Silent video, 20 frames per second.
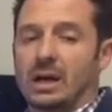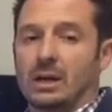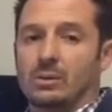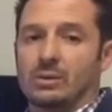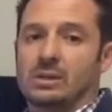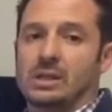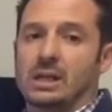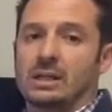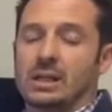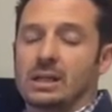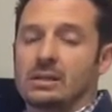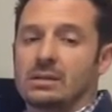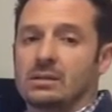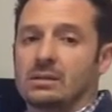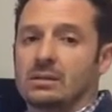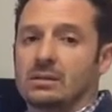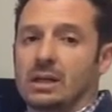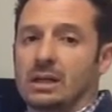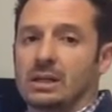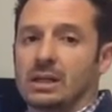hours on
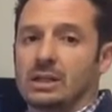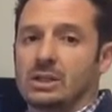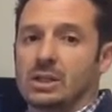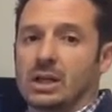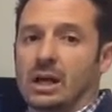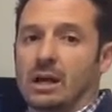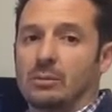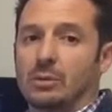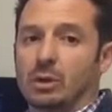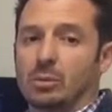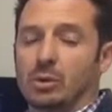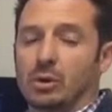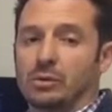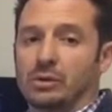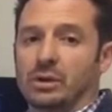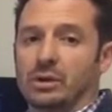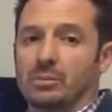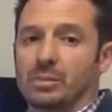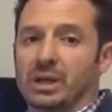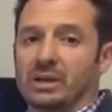that job, and you're both
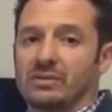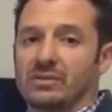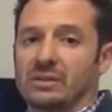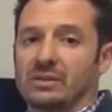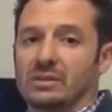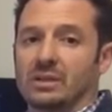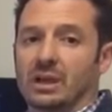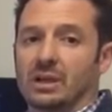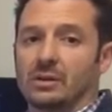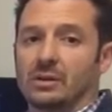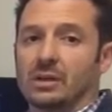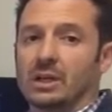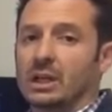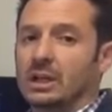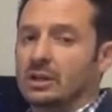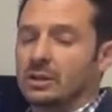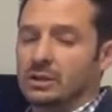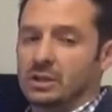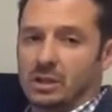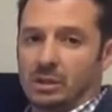going to benefit together.
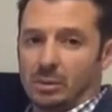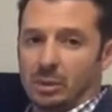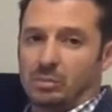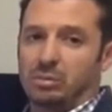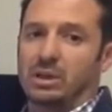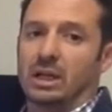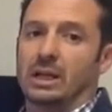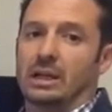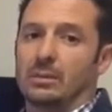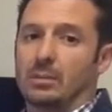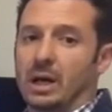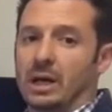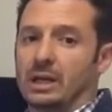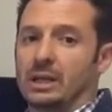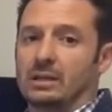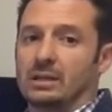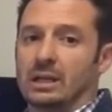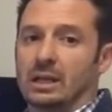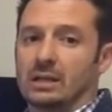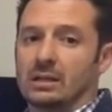There's going to be plenty of money
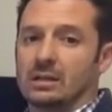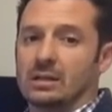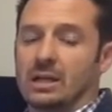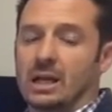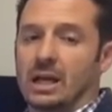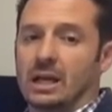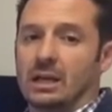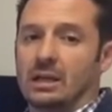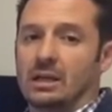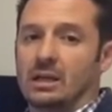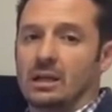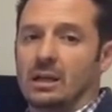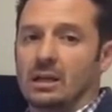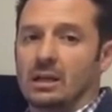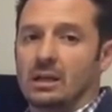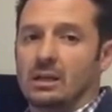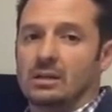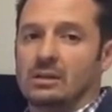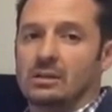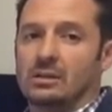at the end of the day.
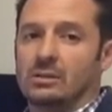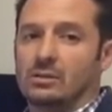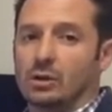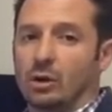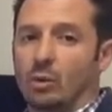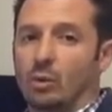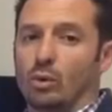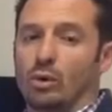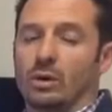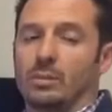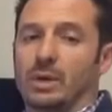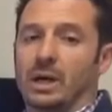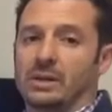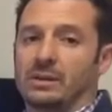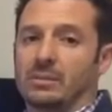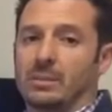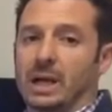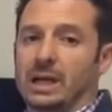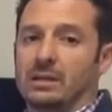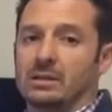Don't worry about
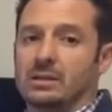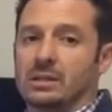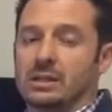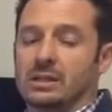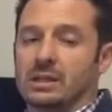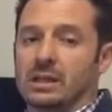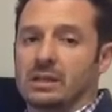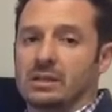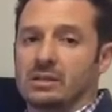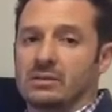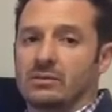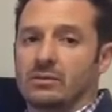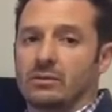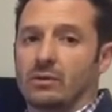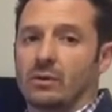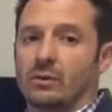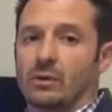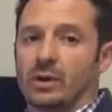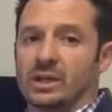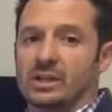the minor details. If you've
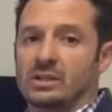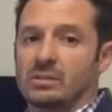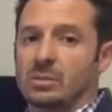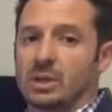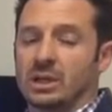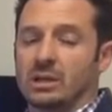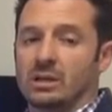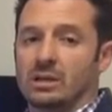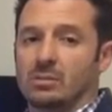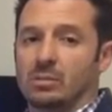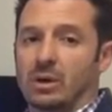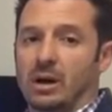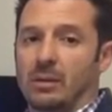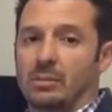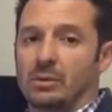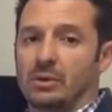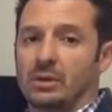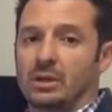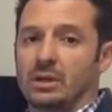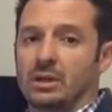overestimated a
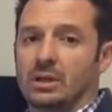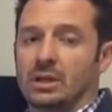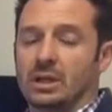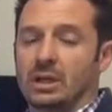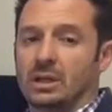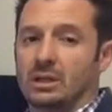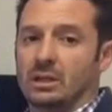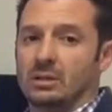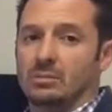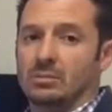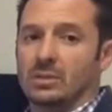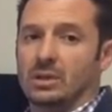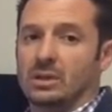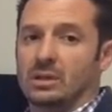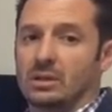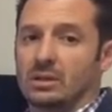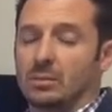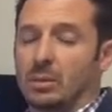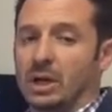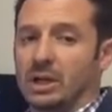property and
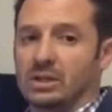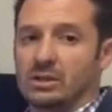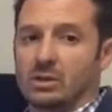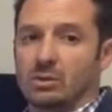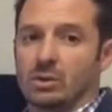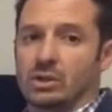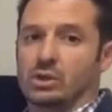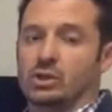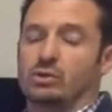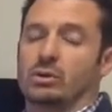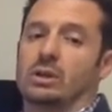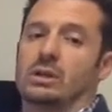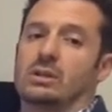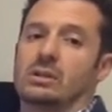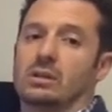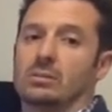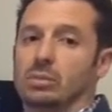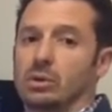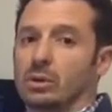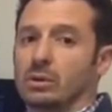the money's going straight to
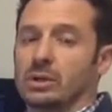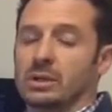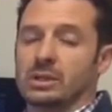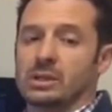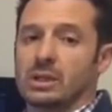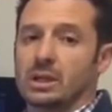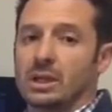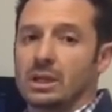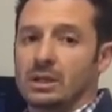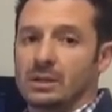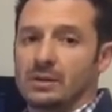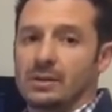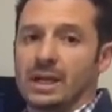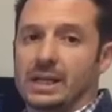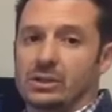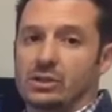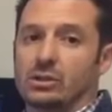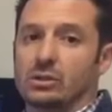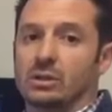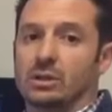the employees,
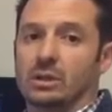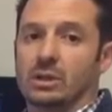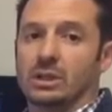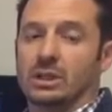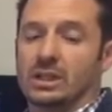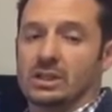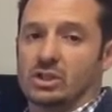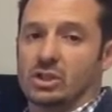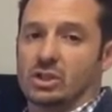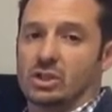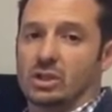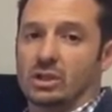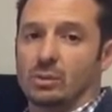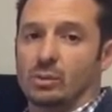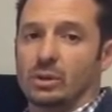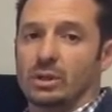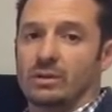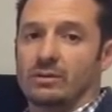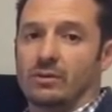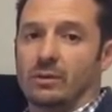that's good. That's just going to
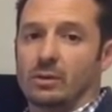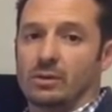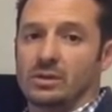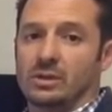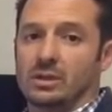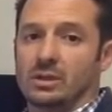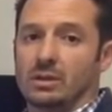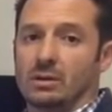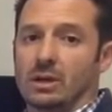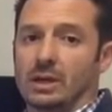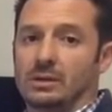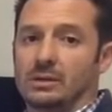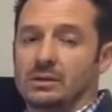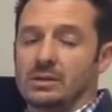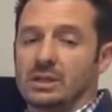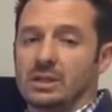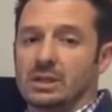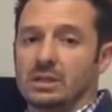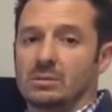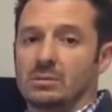reinforce that you're on their
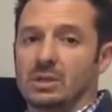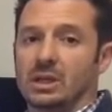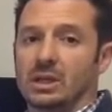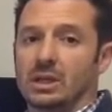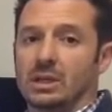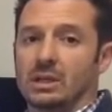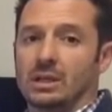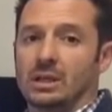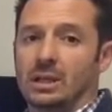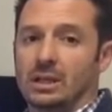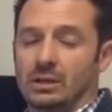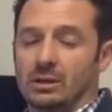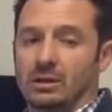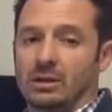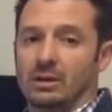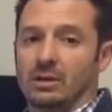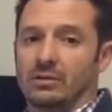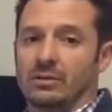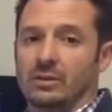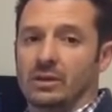team and you're
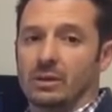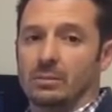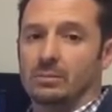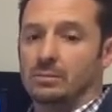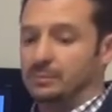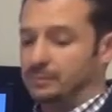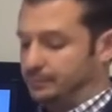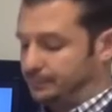here for them.